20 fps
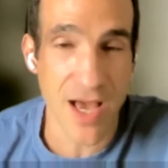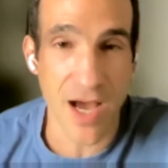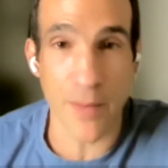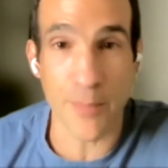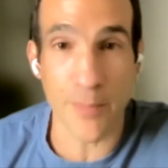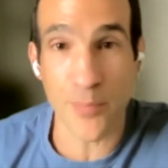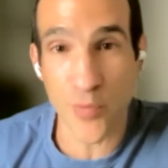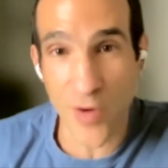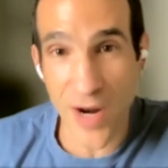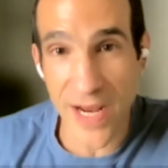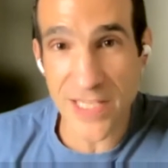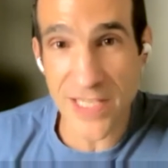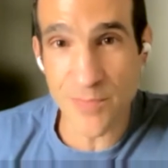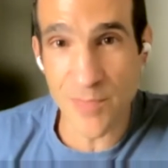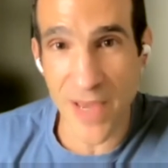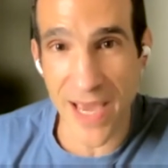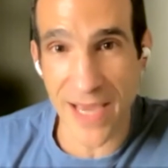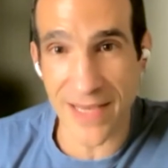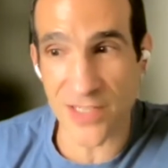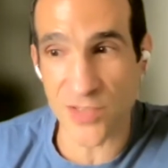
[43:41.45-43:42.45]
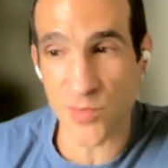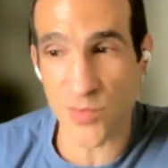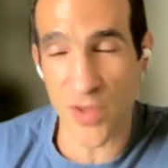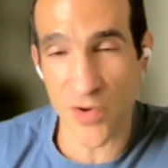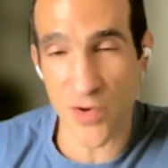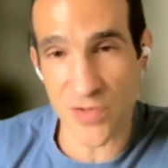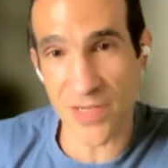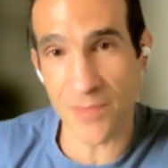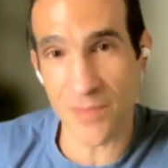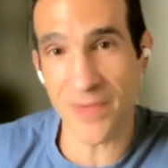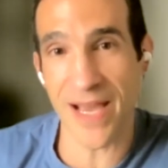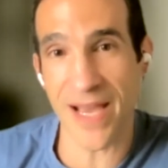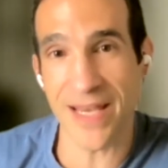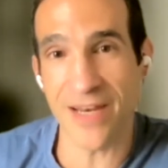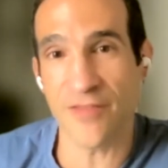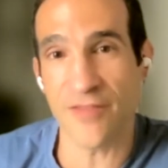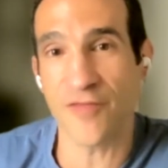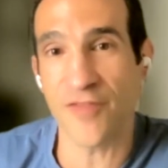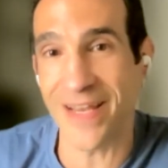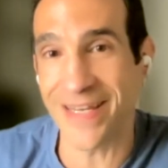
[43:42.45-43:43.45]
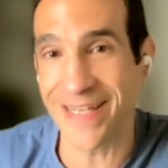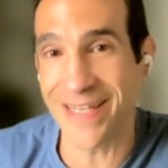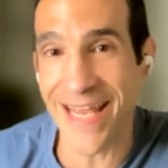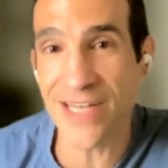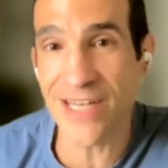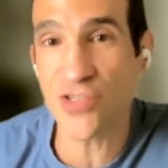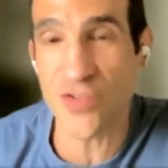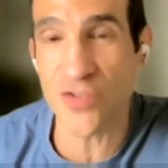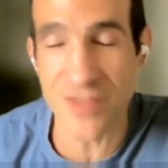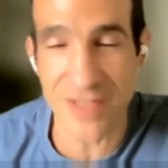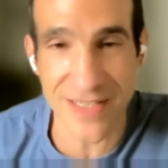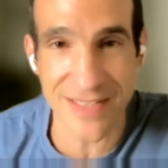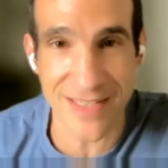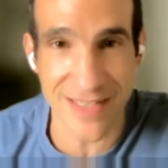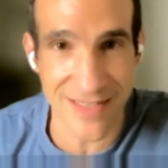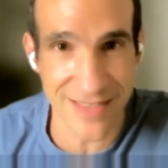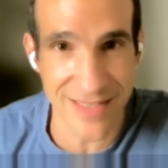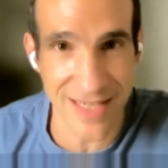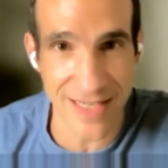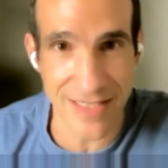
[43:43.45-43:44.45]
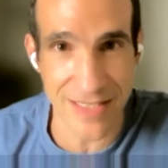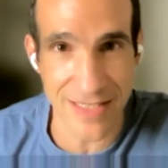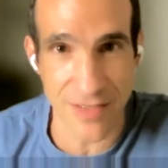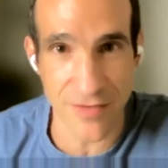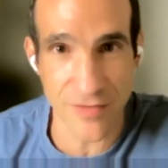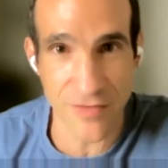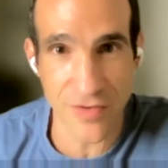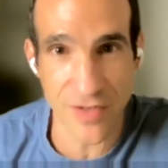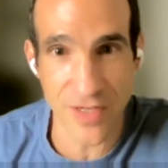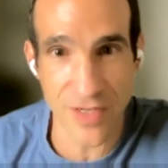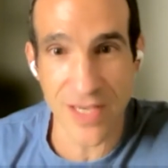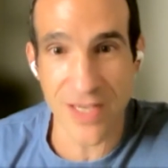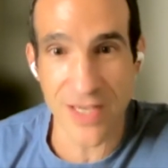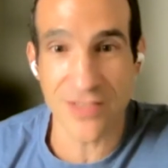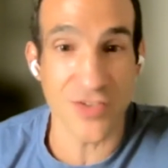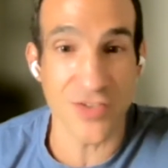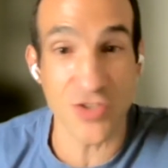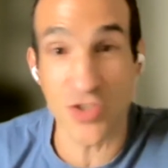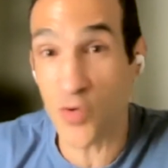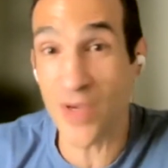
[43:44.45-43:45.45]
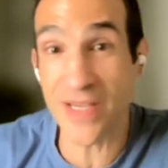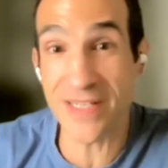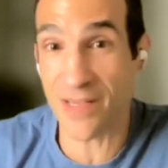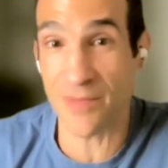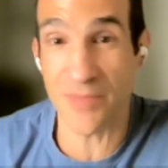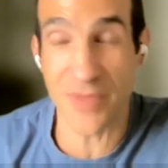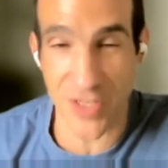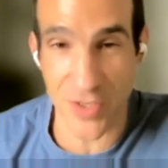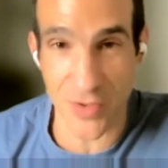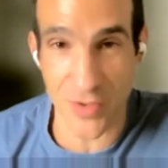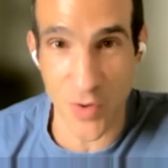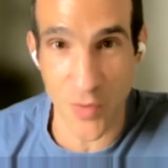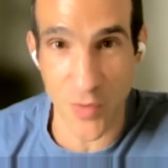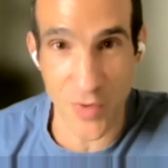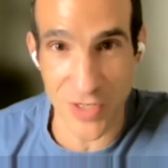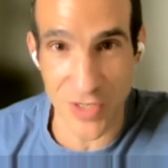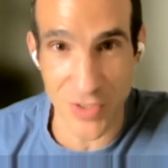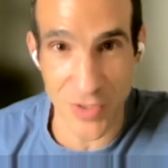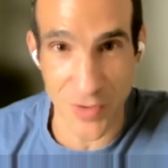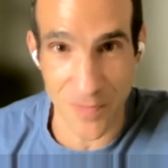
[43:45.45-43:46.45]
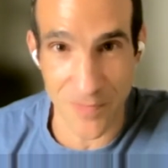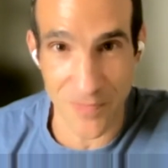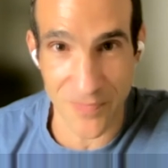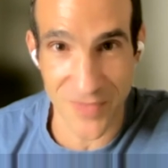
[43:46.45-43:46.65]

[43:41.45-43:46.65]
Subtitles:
A price pact is when there's some kind of financial disincentive to doing something you don't want to do.